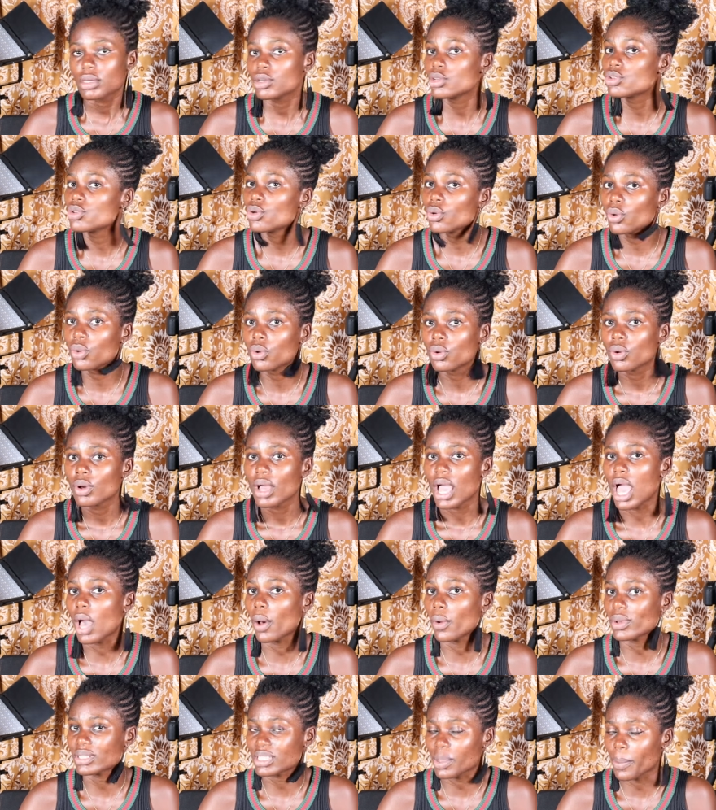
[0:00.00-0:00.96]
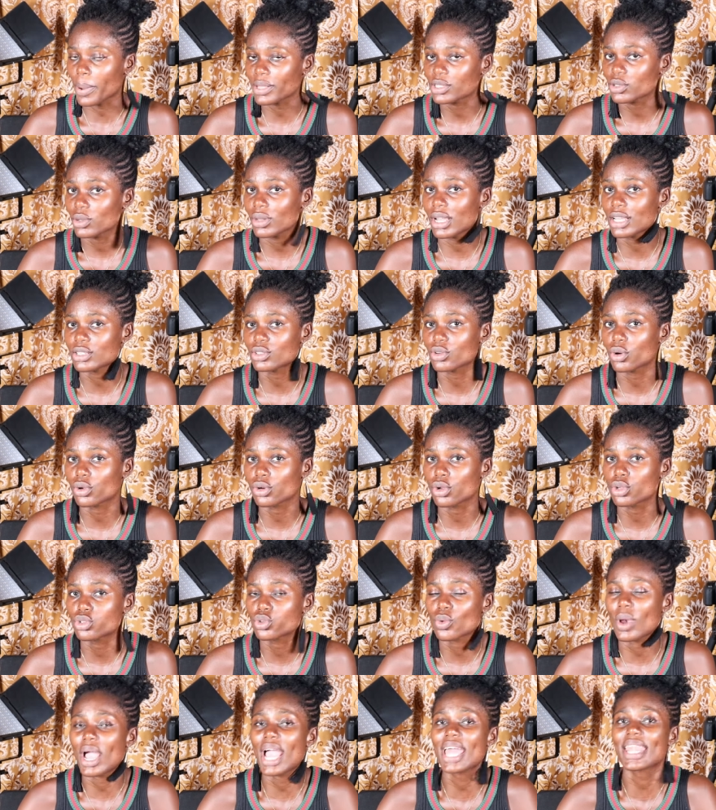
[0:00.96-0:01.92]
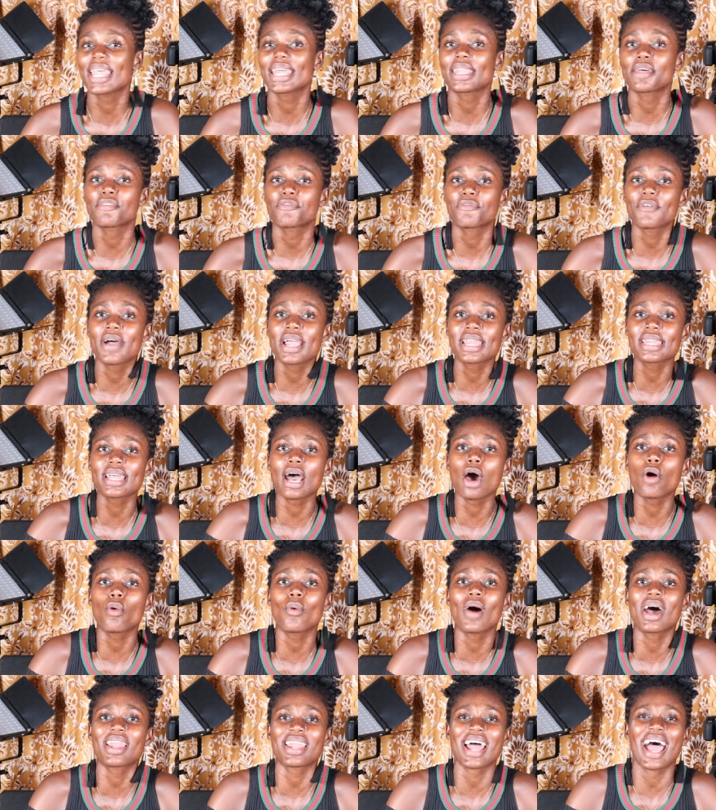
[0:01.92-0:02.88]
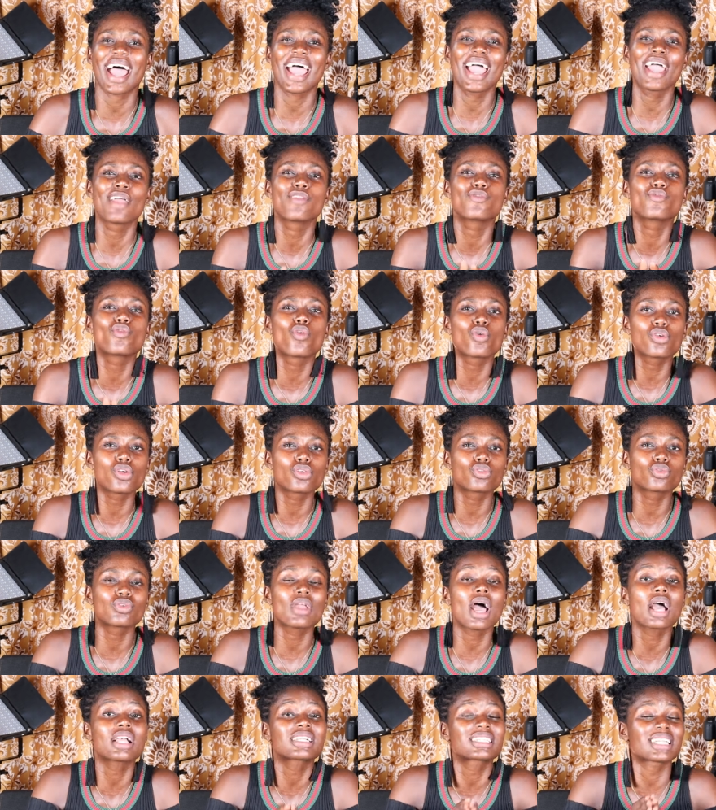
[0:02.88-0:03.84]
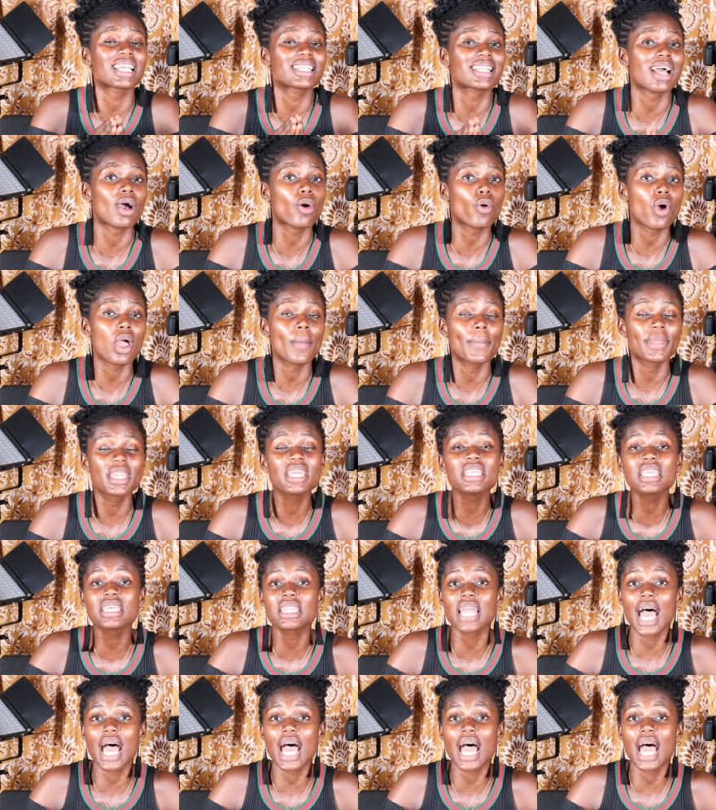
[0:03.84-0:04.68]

You know, that was a particular song. So, and at the final one, and no, I said that quite didn't